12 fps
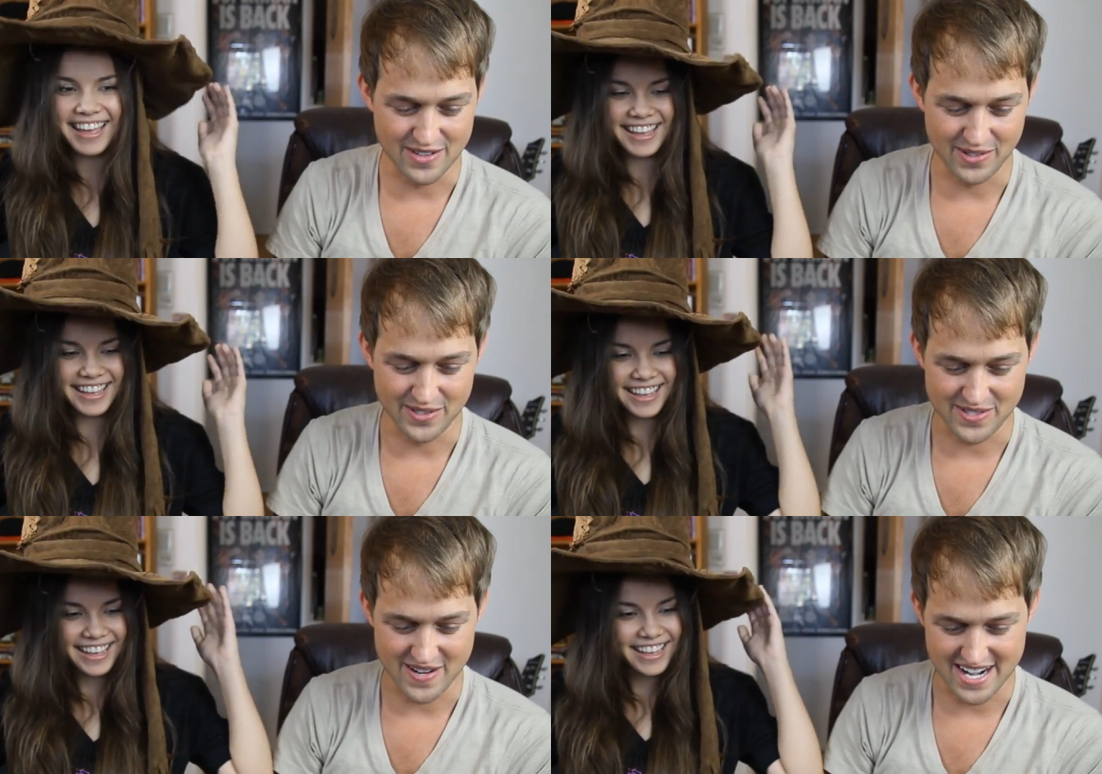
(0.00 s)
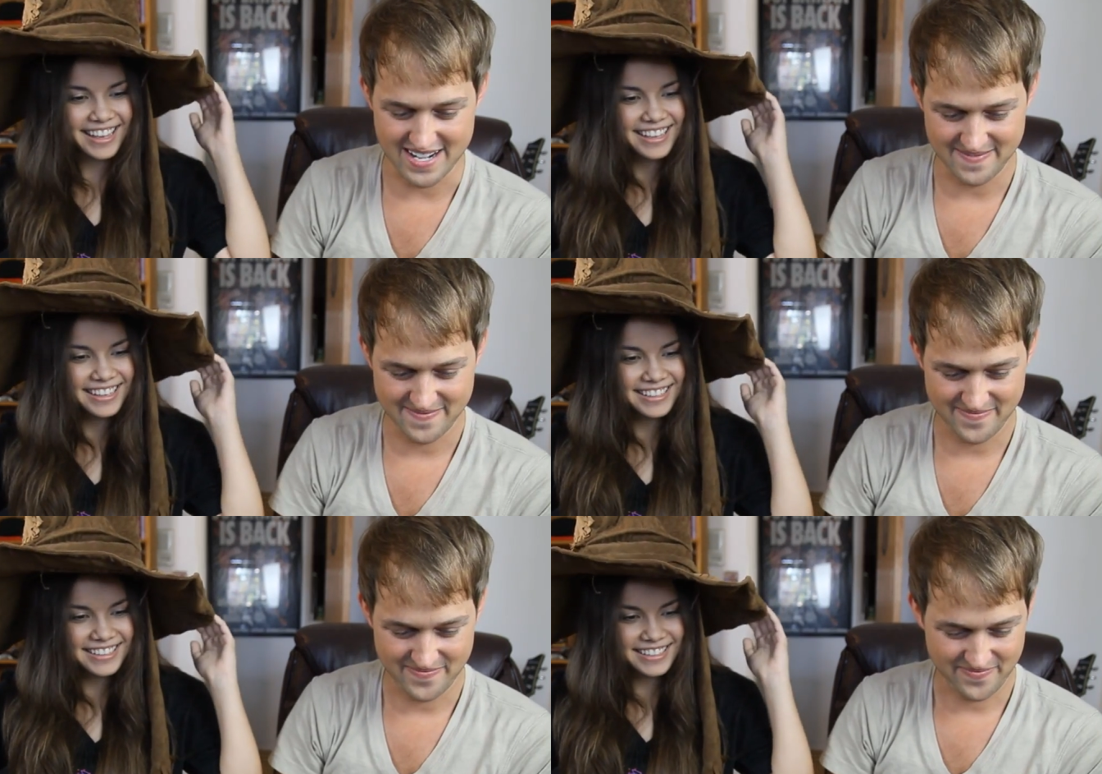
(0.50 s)
Speaker 1: doing what's right.
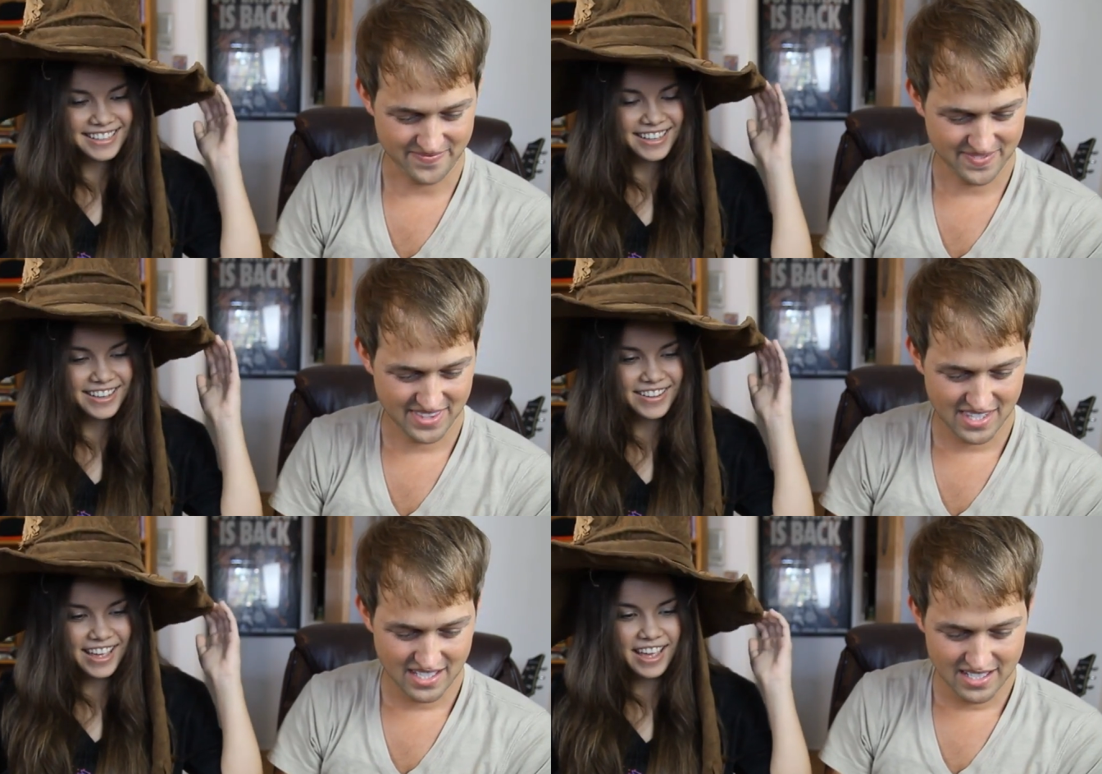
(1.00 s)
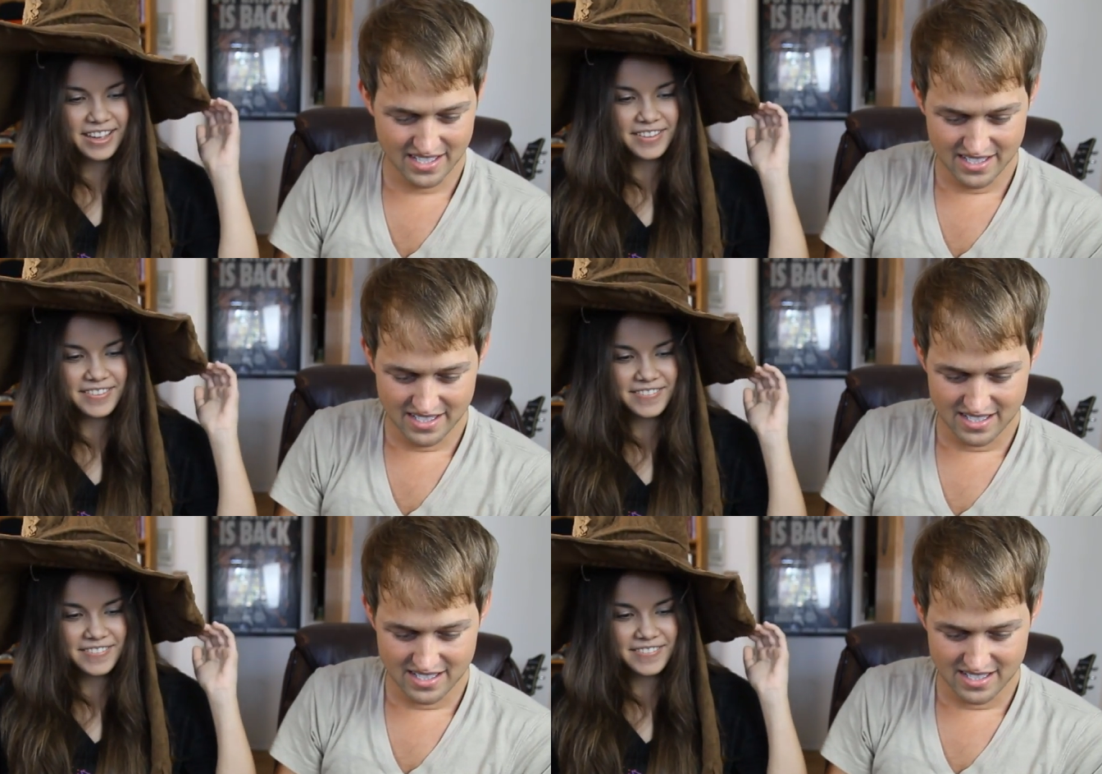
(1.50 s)
Okay.